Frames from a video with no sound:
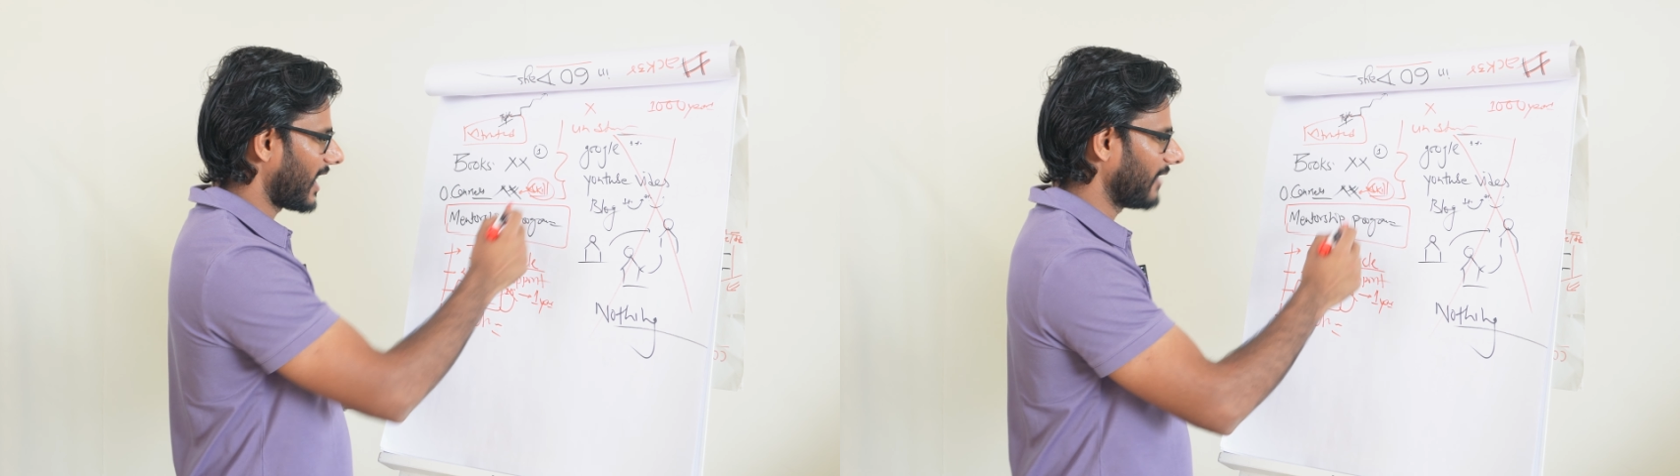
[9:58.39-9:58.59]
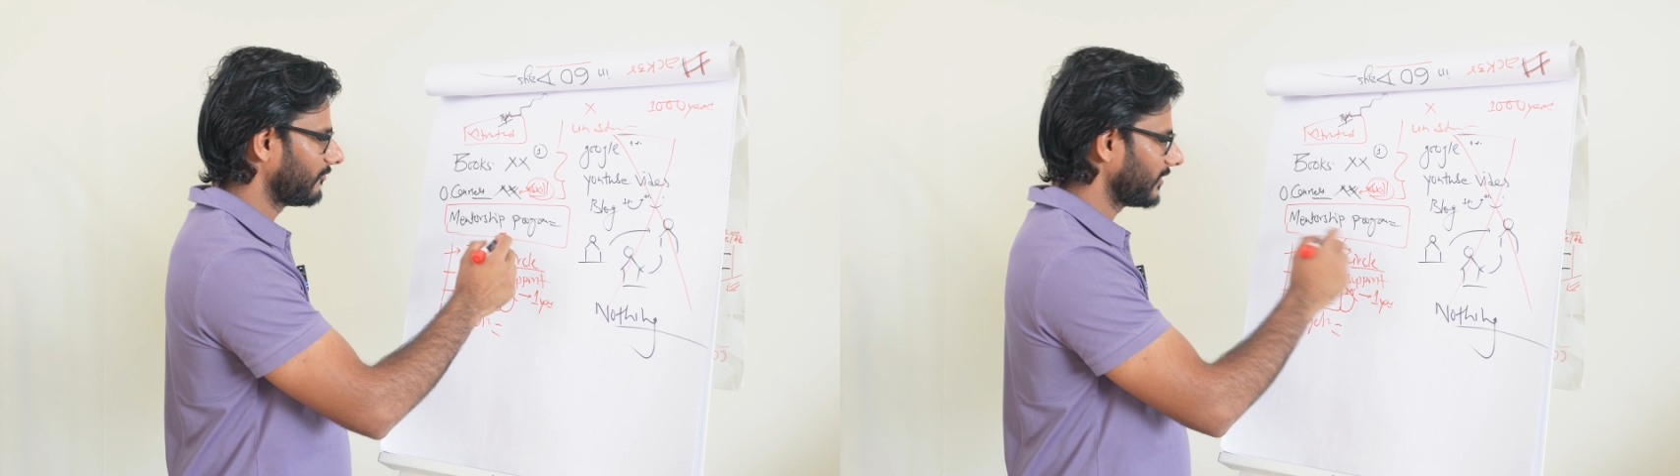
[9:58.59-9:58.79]

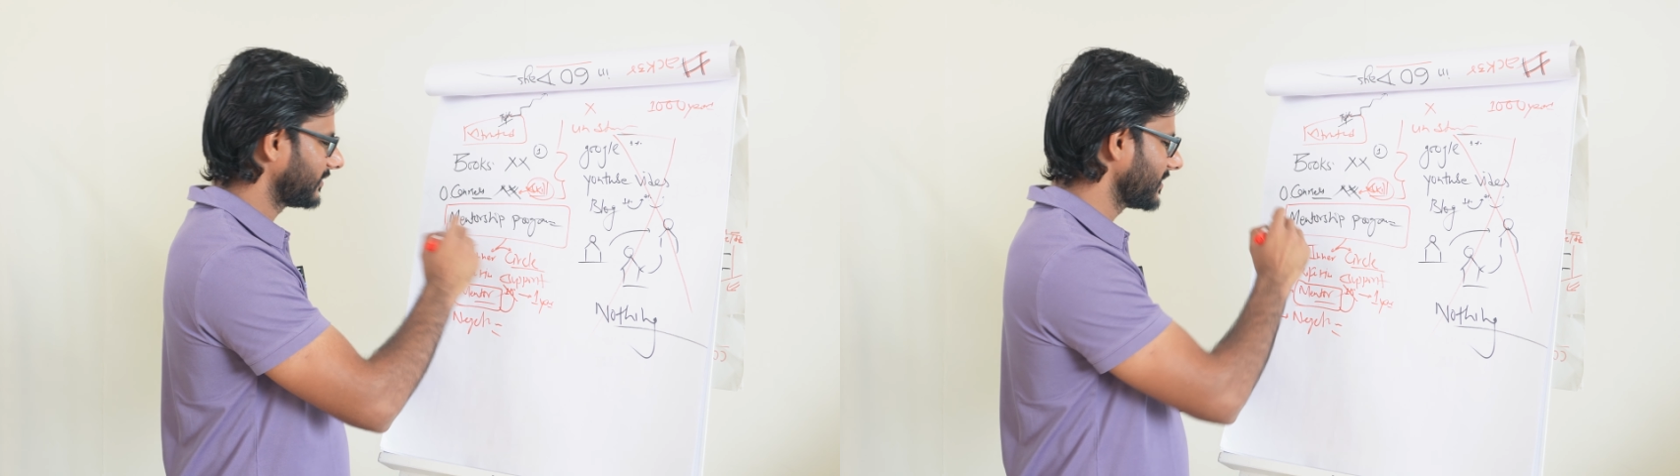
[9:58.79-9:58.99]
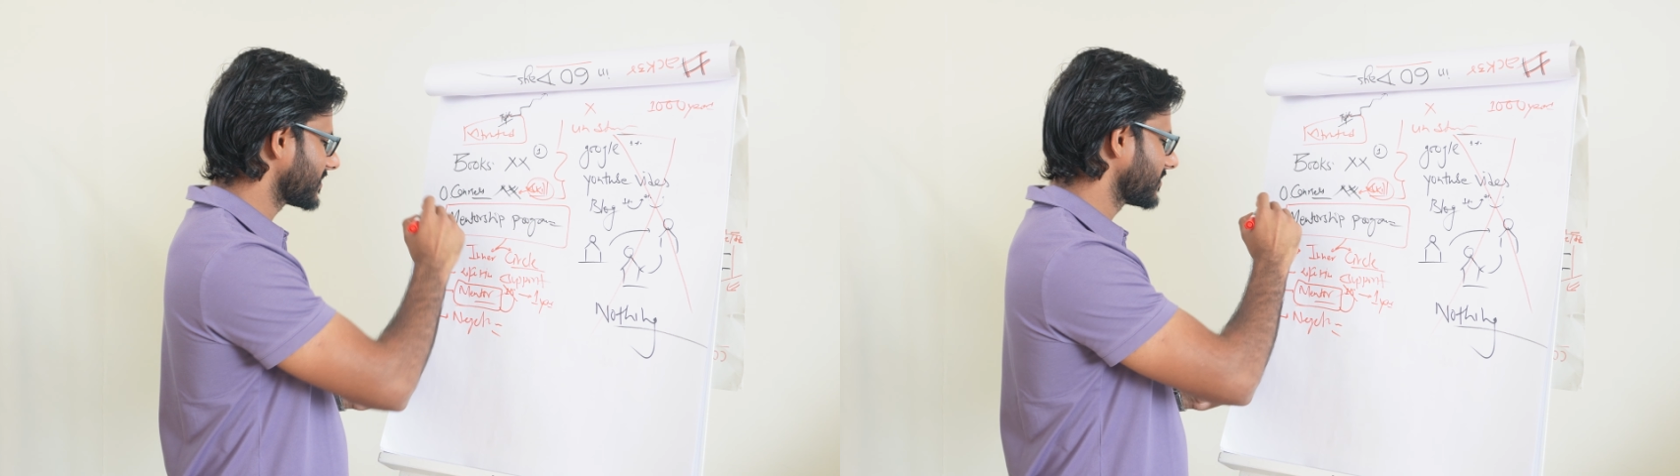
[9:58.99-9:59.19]
I'm with
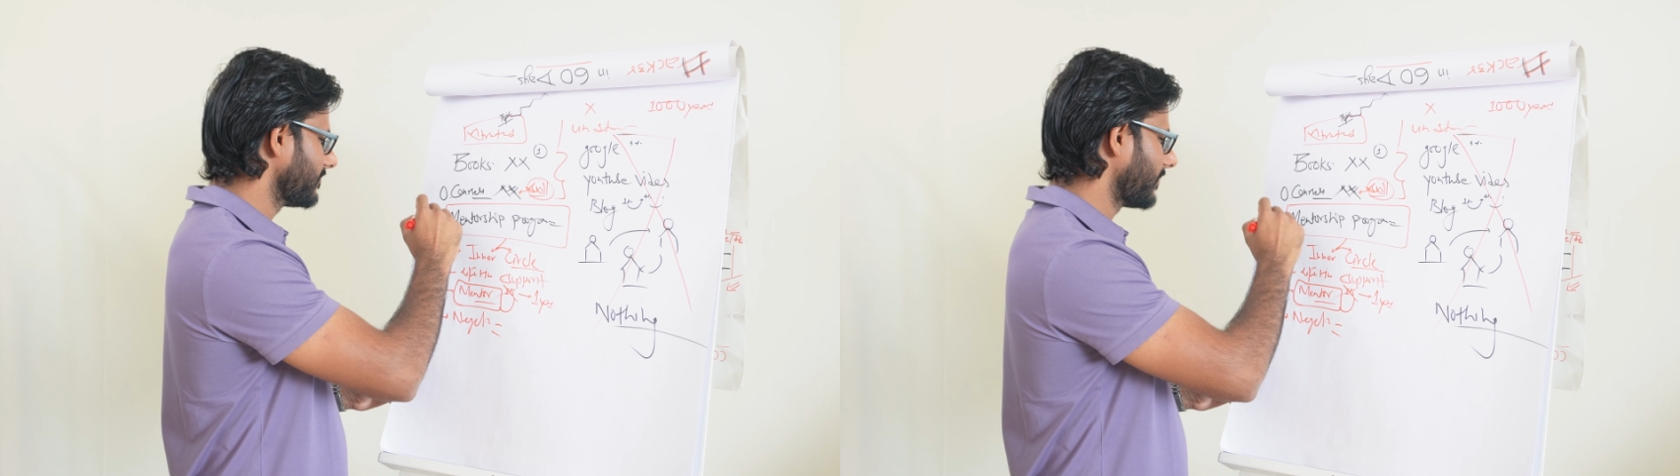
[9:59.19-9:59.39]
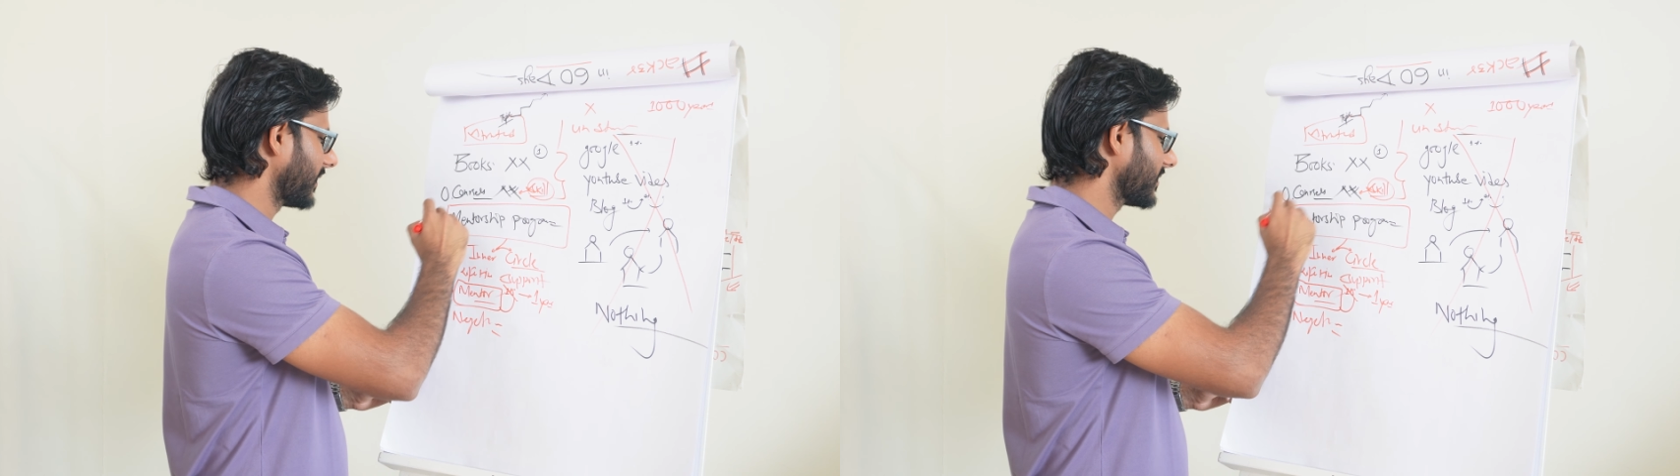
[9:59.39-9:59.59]

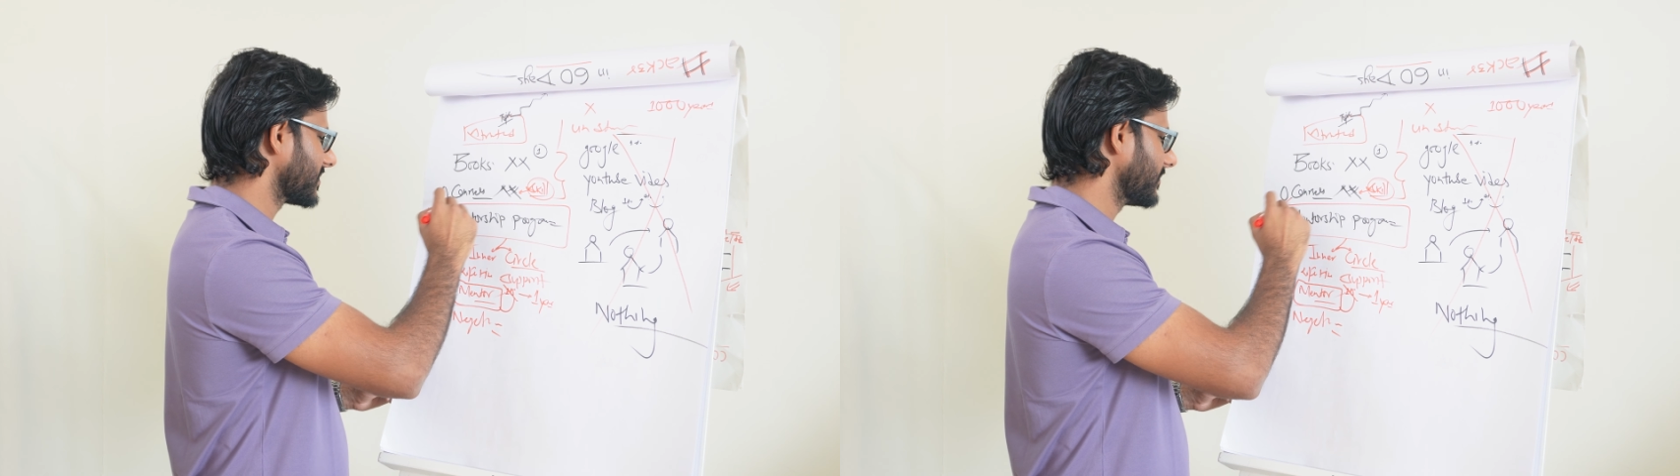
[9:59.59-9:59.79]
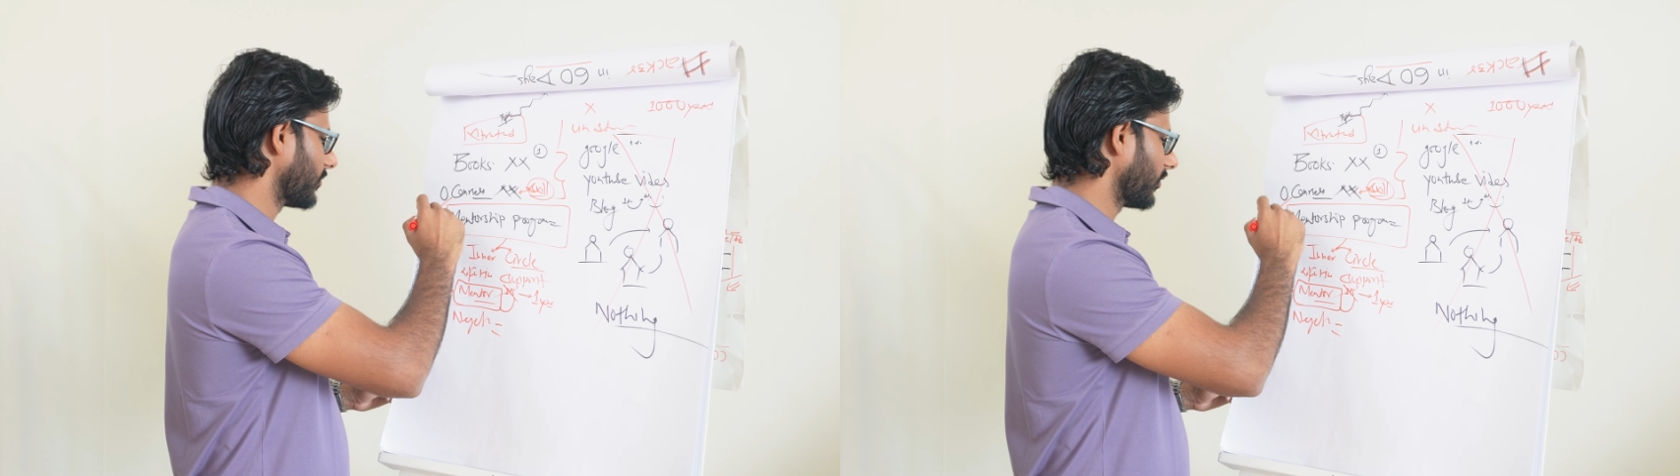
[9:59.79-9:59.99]
this
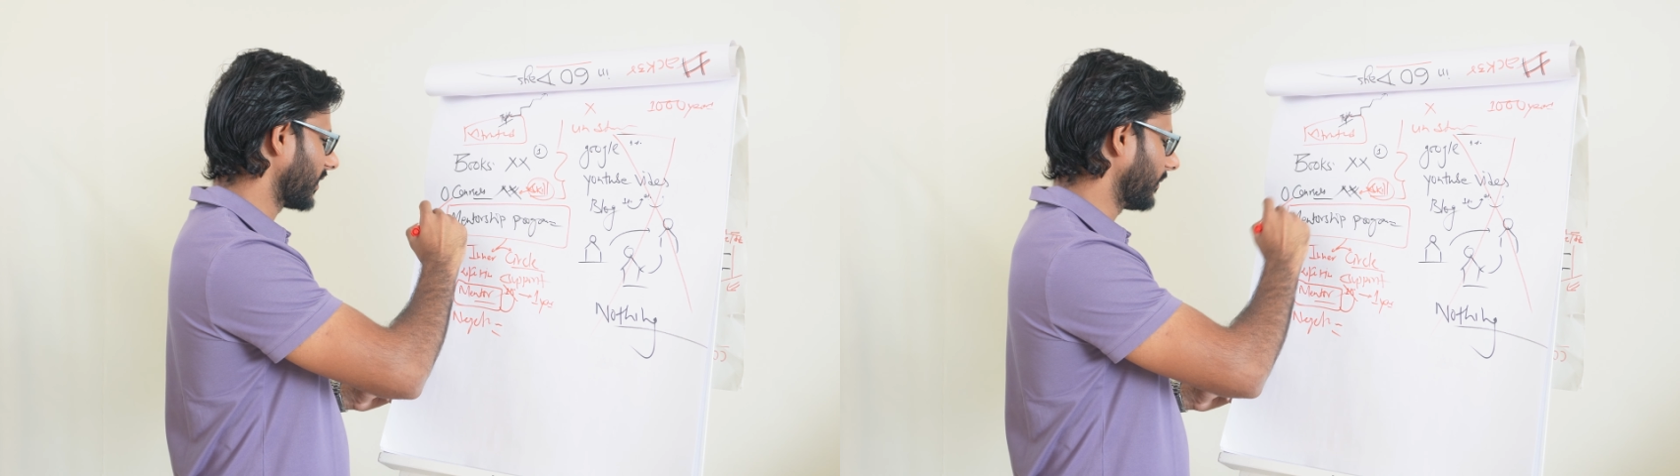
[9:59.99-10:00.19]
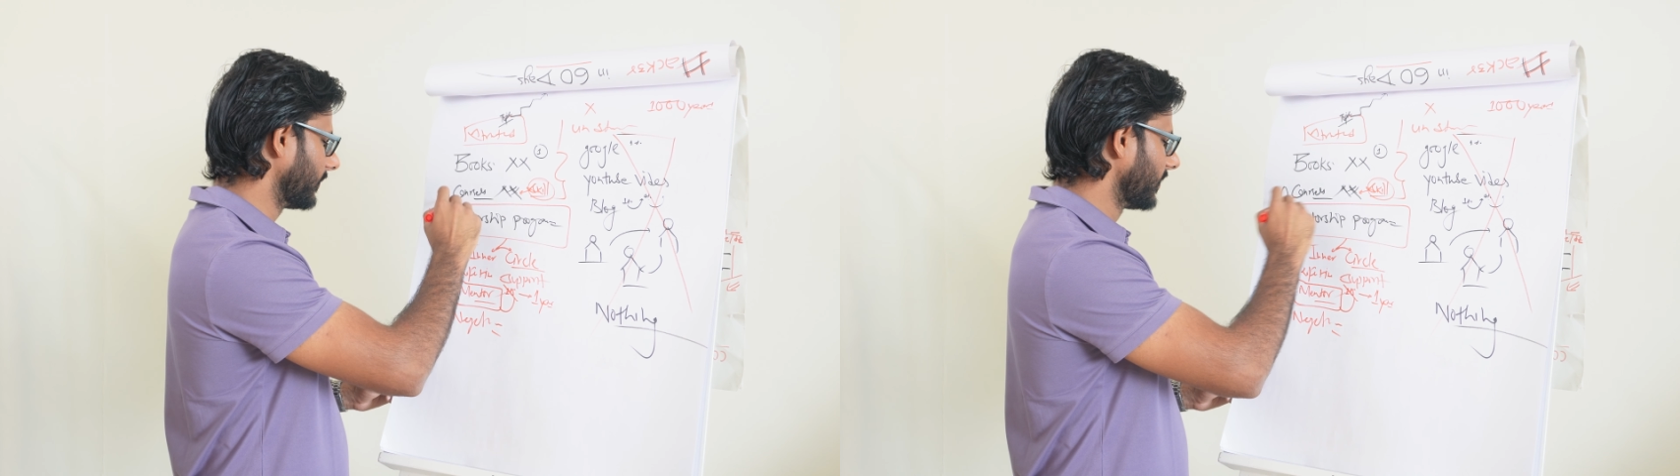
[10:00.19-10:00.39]
mentorship program.